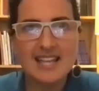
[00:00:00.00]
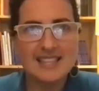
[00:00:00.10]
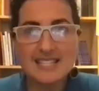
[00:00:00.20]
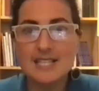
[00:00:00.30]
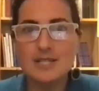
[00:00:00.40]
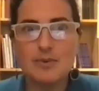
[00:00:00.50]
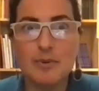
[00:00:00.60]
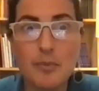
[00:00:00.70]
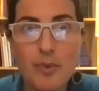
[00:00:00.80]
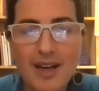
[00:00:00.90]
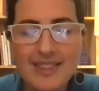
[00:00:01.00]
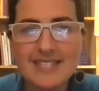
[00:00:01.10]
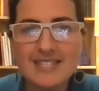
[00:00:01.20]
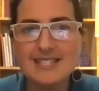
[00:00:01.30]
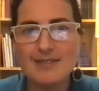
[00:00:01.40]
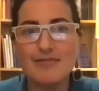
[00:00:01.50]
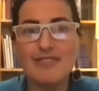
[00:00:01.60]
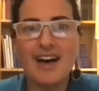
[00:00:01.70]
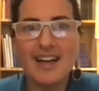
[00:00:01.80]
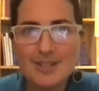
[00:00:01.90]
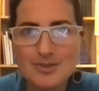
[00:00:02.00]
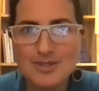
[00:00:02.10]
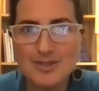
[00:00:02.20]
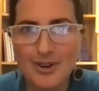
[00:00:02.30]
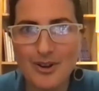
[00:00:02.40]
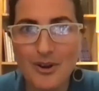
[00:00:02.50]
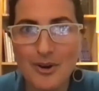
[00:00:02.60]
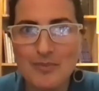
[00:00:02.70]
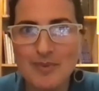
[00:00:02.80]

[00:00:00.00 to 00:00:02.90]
This is what we want. This is the values of our home.